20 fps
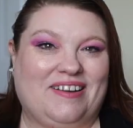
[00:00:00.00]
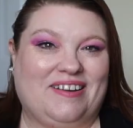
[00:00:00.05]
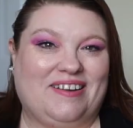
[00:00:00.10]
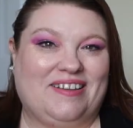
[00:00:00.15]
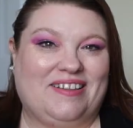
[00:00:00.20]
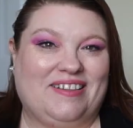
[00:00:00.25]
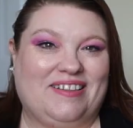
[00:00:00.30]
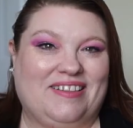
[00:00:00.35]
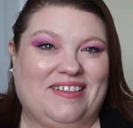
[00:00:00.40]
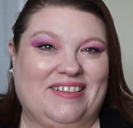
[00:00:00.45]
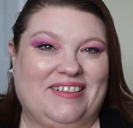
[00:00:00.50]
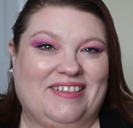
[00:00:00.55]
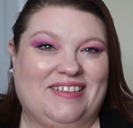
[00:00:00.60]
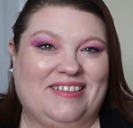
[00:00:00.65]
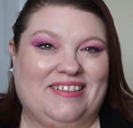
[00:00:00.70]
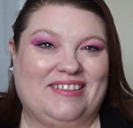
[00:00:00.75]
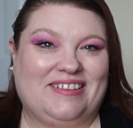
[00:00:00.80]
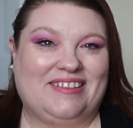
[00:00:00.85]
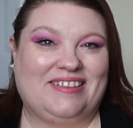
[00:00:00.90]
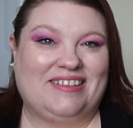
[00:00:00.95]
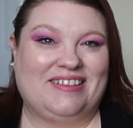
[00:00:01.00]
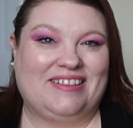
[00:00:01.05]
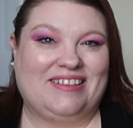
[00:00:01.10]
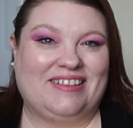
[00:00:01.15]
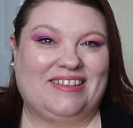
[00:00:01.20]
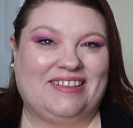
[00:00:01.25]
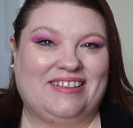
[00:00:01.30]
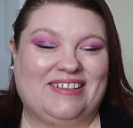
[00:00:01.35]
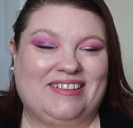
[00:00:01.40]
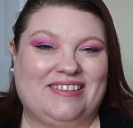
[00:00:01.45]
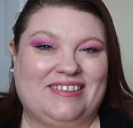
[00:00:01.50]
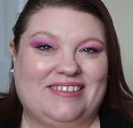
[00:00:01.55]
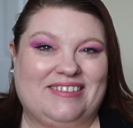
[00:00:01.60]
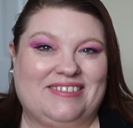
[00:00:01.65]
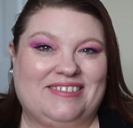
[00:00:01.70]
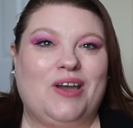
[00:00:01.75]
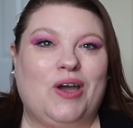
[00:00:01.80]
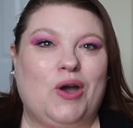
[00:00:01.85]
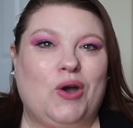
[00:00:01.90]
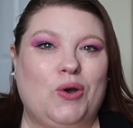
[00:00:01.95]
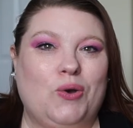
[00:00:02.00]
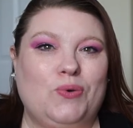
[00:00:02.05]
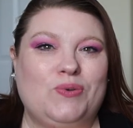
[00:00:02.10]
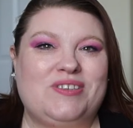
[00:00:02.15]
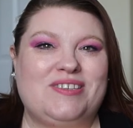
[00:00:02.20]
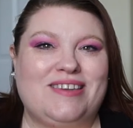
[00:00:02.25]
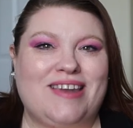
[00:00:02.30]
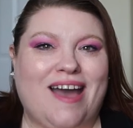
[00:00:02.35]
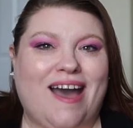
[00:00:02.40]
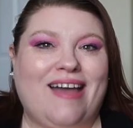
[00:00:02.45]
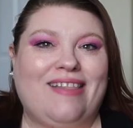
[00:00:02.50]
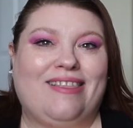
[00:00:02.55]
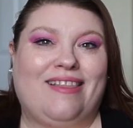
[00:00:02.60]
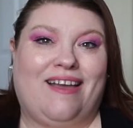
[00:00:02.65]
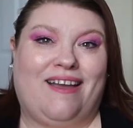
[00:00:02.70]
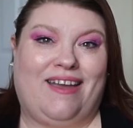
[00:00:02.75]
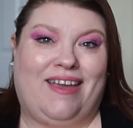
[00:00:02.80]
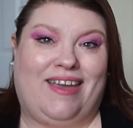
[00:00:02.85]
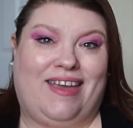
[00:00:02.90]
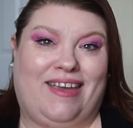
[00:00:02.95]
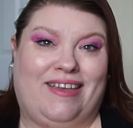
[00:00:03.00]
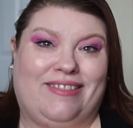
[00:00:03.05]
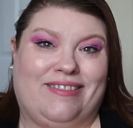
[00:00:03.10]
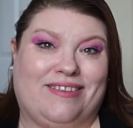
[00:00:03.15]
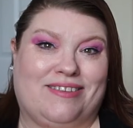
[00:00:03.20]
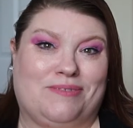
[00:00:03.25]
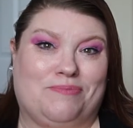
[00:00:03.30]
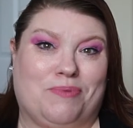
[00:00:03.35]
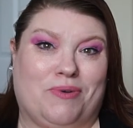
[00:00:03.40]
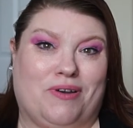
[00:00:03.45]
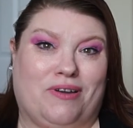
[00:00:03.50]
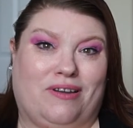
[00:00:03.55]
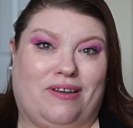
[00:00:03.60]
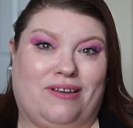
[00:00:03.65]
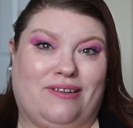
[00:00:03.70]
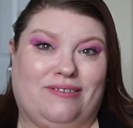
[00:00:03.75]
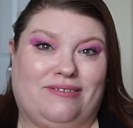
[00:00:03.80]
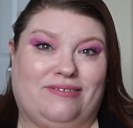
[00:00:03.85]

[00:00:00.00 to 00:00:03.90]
the last time I lied. Who's not lying in this book?